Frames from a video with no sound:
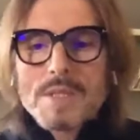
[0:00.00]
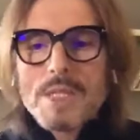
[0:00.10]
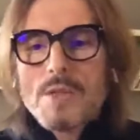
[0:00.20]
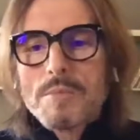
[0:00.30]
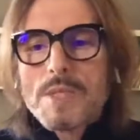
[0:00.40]
you
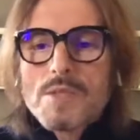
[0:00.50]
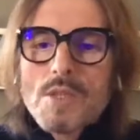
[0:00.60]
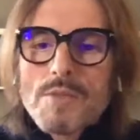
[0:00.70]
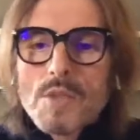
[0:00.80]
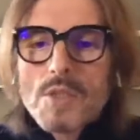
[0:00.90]
know, because
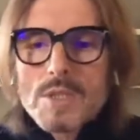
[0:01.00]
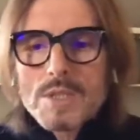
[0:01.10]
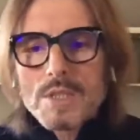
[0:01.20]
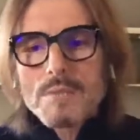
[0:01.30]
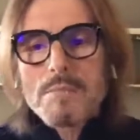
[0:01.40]
of
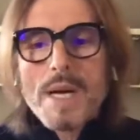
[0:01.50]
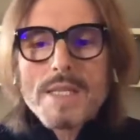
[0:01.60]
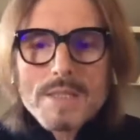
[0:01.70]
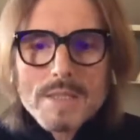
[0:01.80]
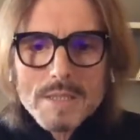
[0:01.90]
course
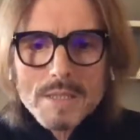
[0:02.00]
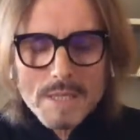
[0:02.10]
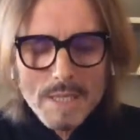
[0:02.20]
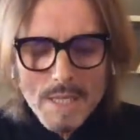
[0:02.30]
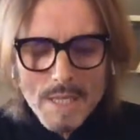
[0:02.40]
buyers
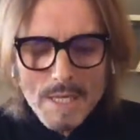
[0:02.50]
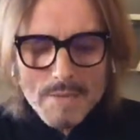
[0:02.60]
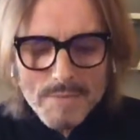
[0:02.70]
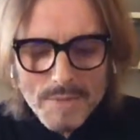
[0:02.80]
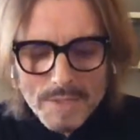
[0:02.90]
are
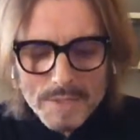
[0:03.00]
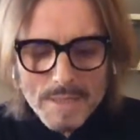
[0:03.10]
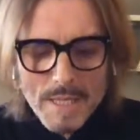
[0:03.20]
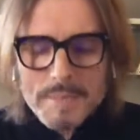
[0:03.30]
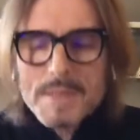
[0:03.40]
very
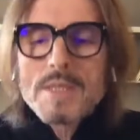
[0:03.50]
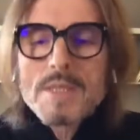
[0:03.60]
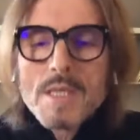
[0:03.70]
tempted